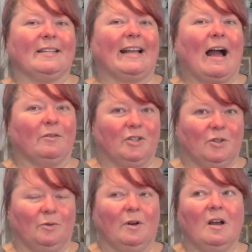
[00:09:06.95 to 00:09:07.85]
like how
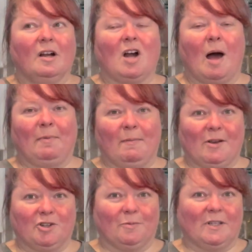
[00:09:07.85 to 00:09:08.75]
to copy
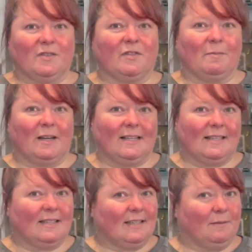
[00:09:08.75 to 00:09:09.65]
measurements from an
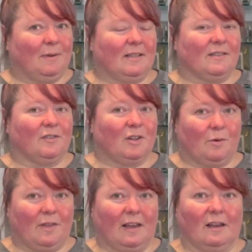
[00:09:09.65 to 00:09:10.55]
existing piece of
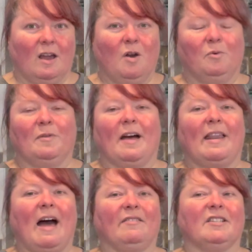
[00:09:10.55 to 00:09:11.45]
clothing
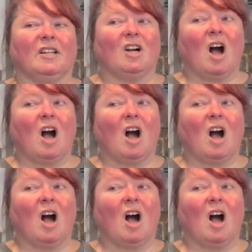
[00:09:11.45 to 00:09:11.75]
without having to